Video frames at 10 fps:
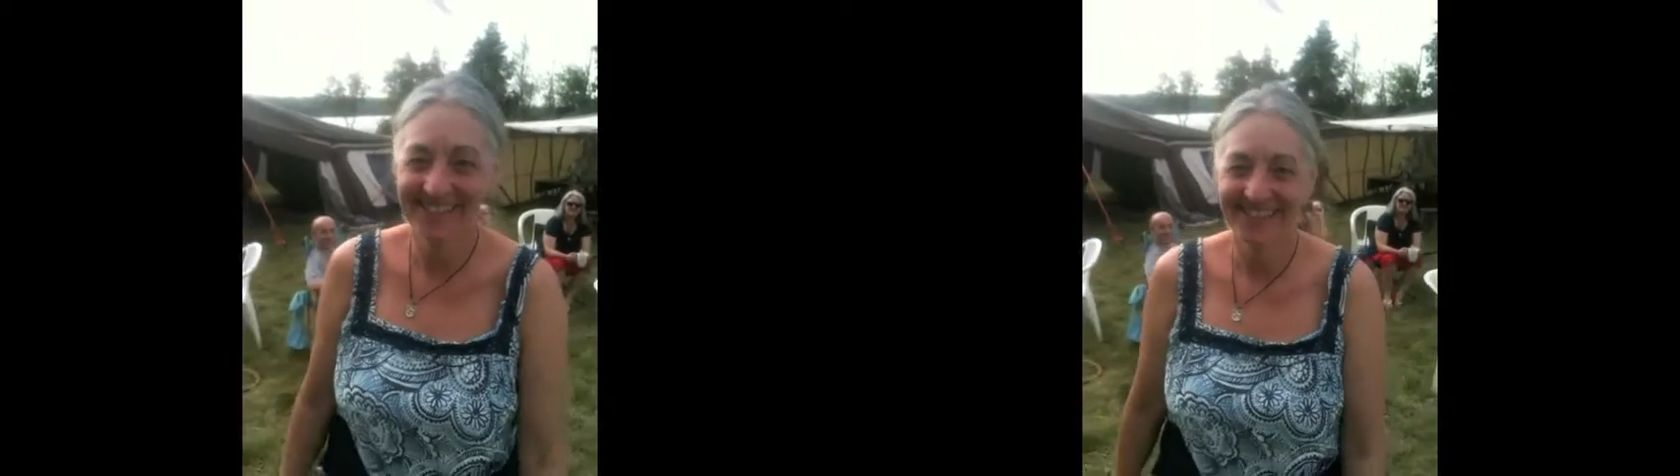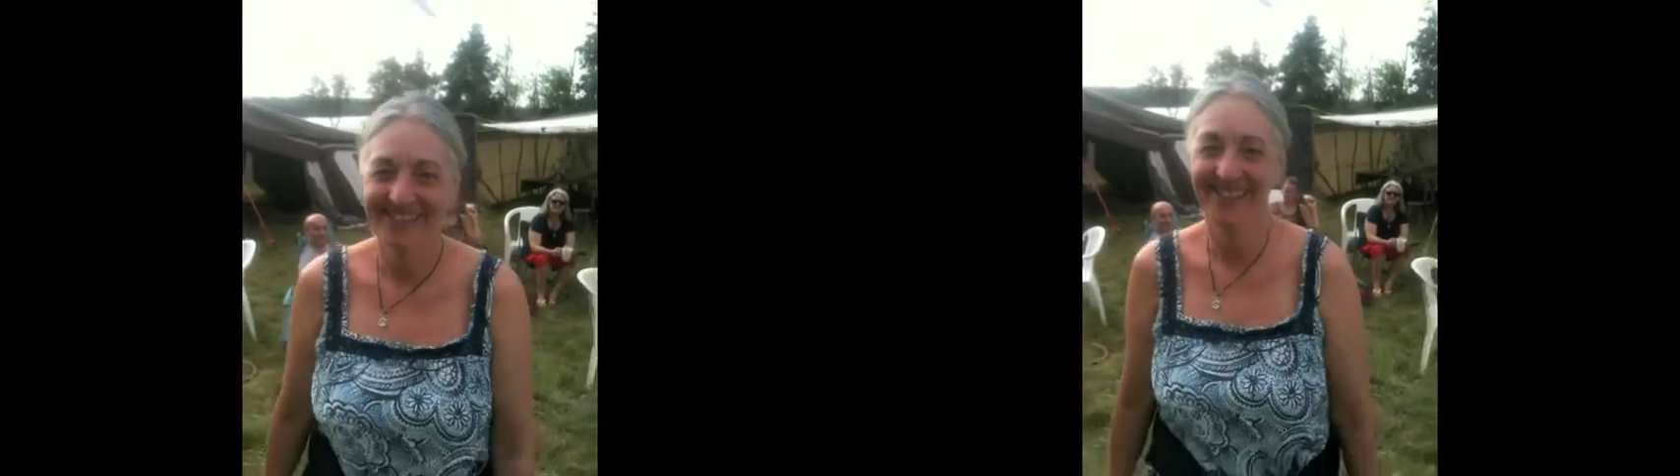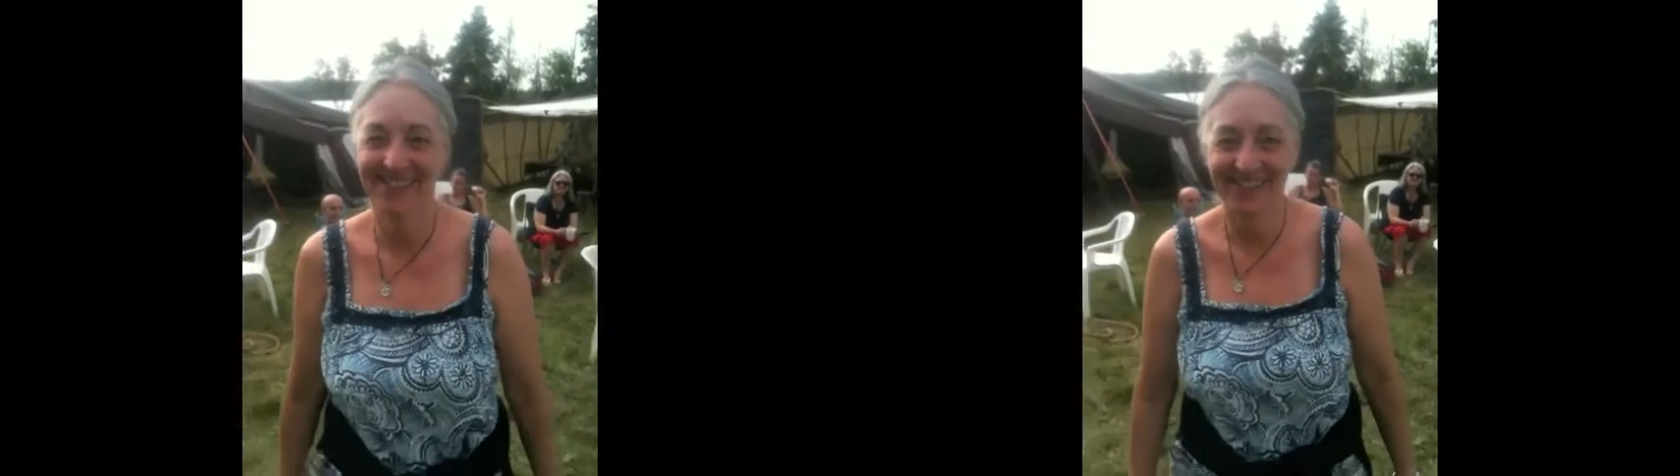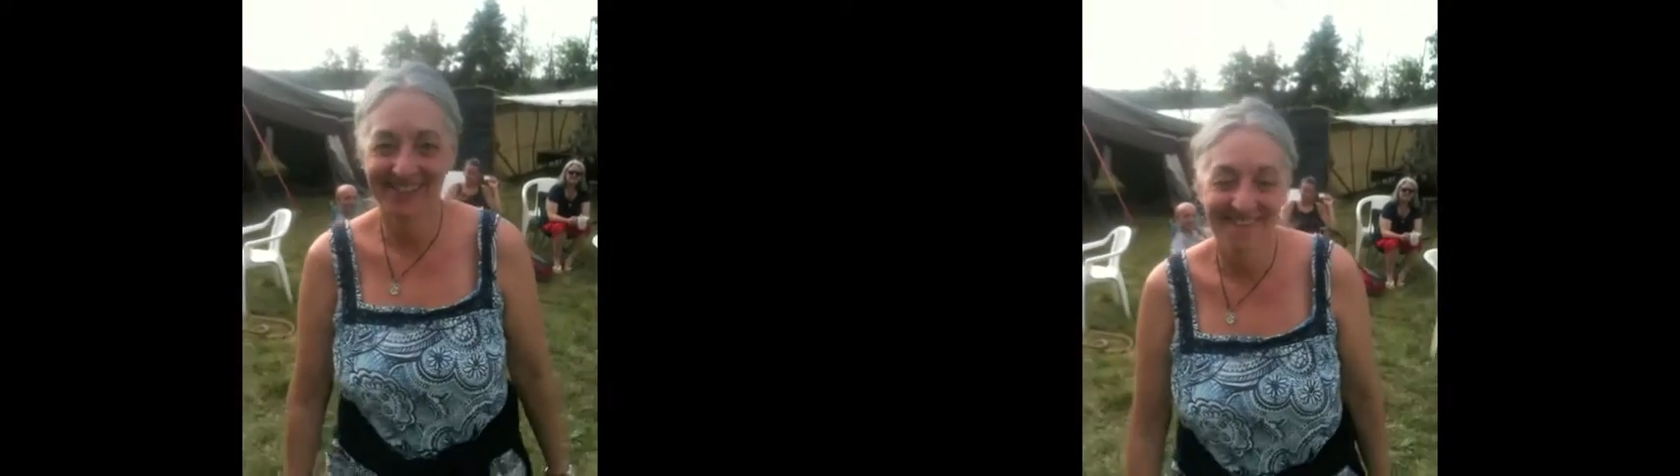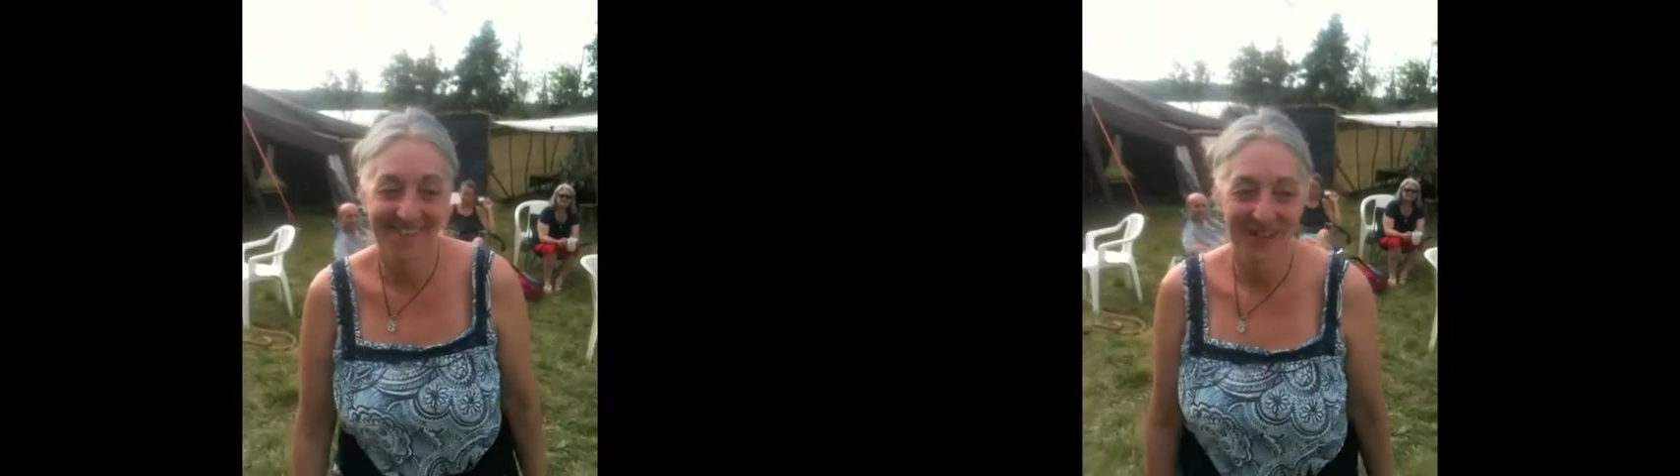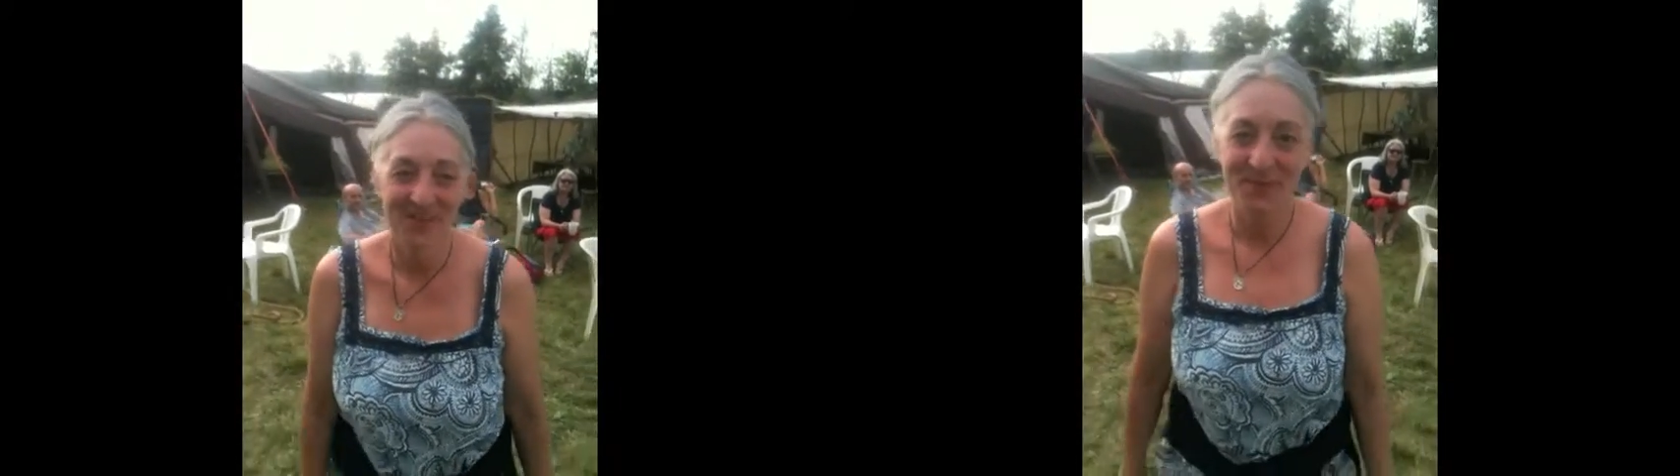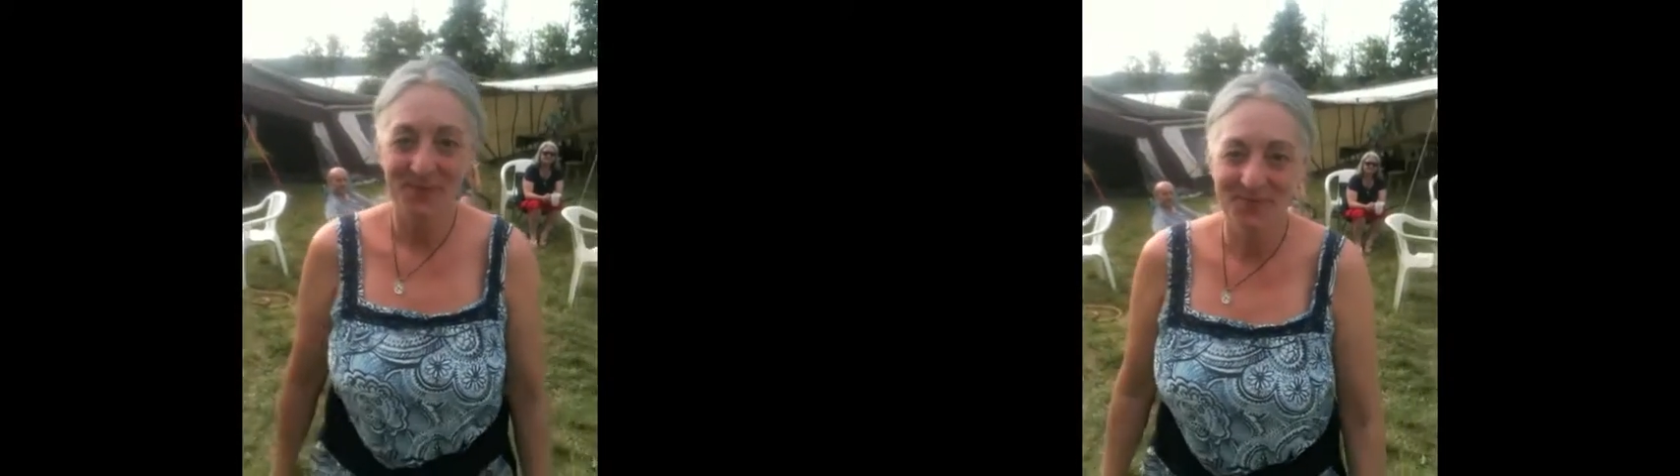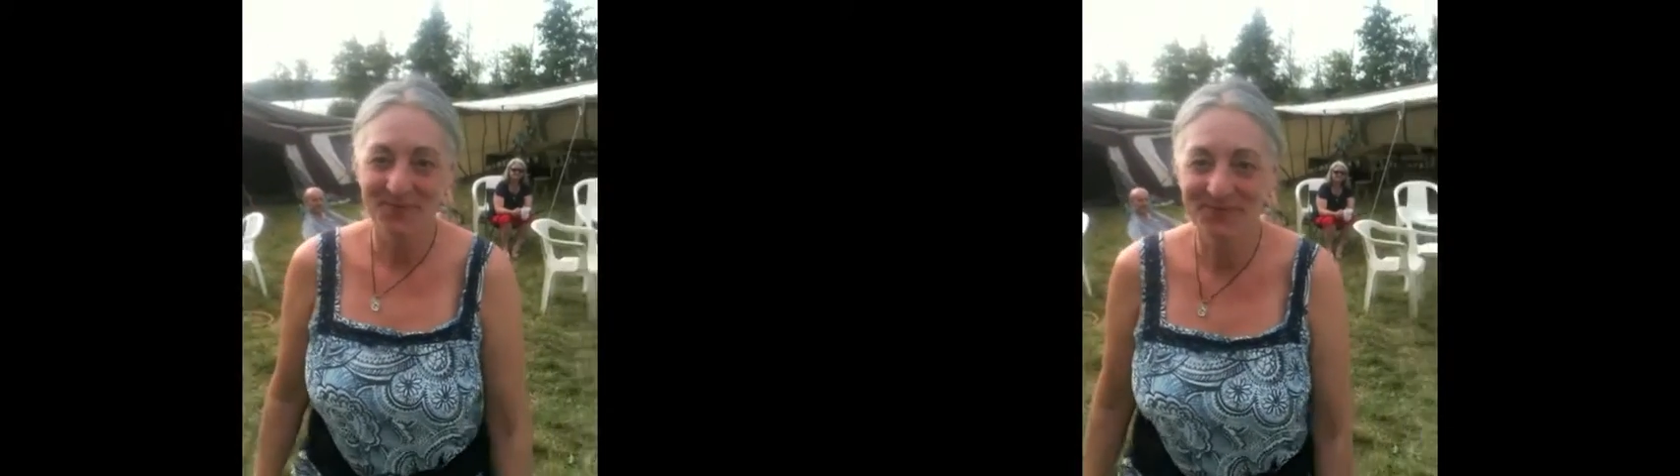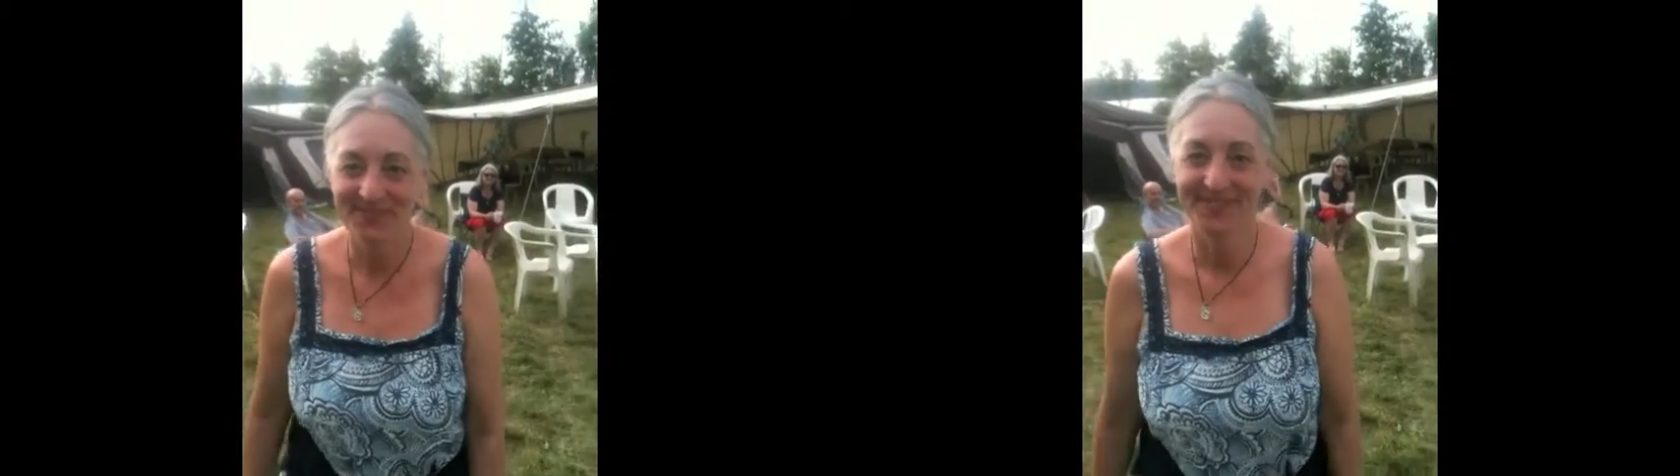Dedj, walking for a cup of tea.